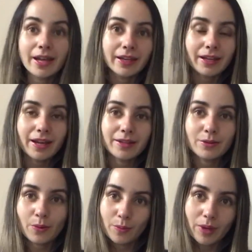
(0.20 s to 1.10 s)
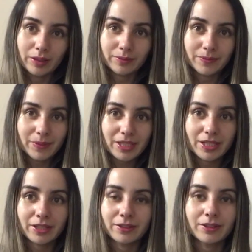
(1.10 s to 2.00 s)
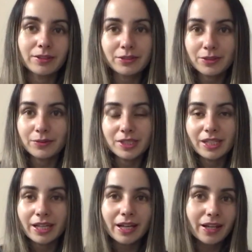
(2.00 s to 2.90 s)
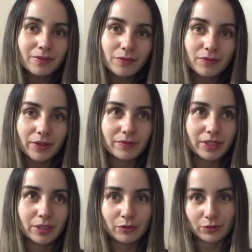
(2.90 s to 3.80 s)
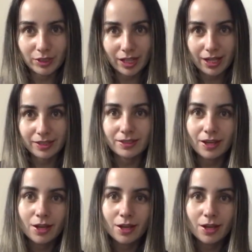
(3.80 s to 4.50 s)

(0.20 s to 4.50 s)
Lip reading: Hey guys, welcome to my channel. So today I have a fun video for you guys.